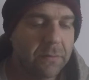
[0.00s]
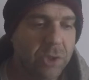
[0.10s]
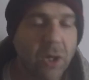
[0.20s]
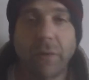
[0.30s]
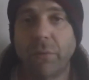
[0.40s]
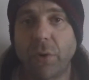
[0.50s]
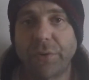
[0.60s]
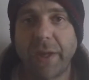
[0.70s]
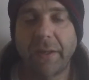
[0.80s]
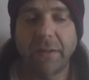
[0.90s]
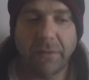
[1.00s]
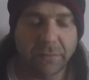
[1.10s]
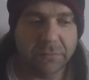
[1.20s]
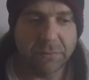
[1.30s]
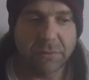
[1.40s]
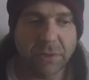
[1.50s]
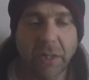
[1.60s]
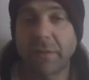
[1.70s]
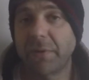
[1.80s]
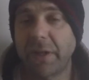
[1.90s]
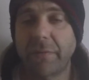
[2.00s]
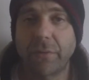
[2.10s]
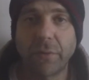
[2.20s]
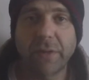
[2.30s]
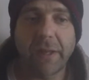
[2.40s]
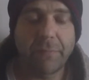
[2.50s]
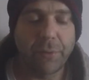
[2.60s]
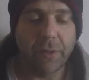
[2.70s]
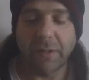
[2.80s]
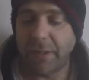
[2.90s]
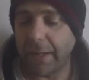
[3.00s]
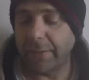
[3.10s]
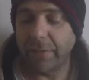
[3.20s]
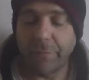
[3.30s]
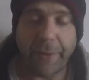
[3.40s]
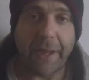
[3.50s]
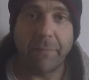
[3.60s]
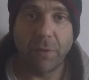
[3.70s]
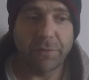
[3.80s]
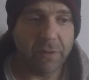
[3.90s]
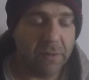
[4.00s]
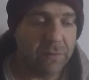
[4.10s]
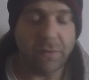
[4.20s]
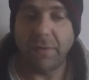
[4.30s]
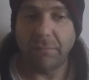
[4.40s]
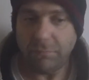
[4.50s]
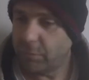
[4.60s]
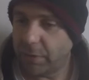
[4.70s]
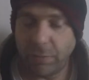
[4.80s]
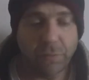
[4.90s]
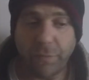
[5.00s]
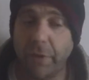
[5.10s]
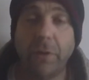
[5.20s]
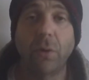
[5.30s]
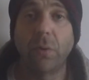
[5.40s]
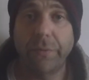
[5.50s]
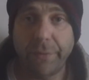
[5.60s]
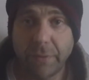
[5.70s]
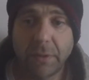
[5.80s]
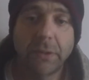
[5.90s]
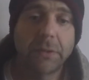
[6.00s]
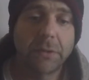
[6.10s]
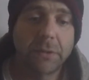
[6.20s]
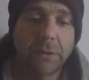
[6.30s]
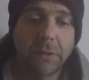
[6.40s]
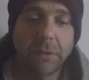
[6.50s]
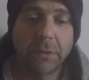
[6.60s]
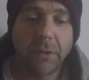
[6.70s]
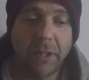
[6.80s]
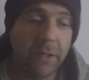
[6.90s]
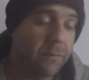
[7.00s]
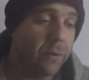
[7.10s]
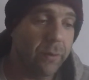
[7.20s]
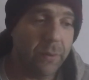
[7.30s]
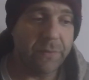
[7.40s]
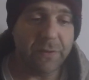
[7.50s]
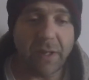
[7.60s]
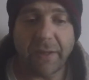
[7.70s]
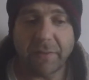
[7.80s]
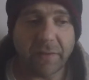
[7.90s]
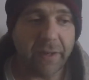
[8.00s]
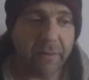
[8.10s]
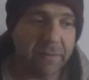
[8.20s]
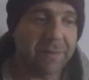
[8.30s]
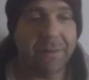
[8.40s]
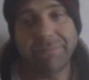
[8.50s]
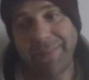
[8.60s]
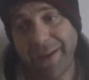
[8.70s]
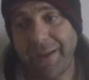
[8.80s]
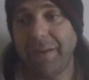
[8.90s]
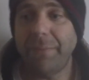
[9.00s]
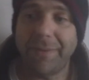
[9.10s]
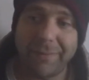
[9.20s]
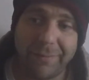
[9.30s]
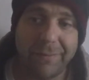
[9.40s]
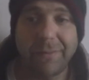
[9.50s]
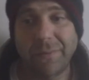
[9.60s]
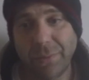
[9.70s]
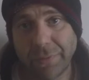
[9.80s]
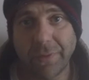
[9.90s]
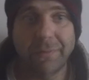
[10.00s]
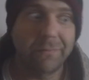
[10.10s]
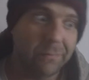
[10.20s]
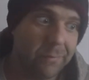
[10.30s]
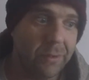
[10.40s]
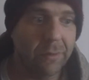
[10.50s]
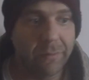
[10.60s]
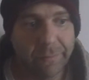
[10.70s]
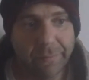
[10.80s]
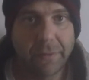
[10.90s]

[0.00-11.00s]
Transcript: John wrote that, you know, John the Beloved wrote that book on the island of Patmos when he was very old. And even though he was in exile, it's like, yeah, but, you know, he was on, you know, a